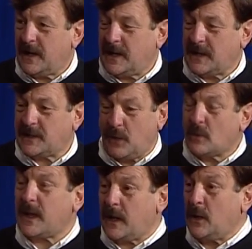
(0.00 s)
And I say,
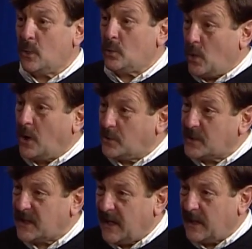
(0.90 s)
okay,
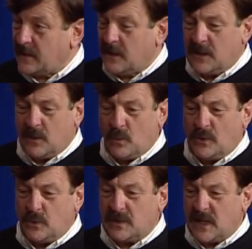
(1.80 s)
understand that when
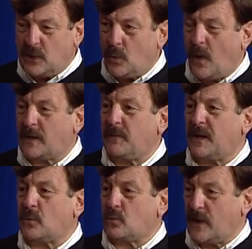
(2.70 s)
you say you want to be
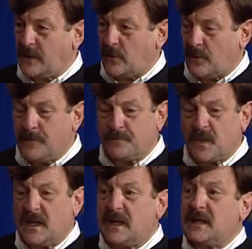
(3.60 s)
a writer,
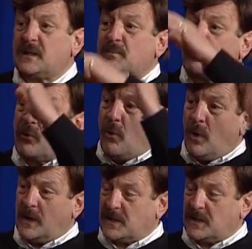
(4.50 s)
it's broad.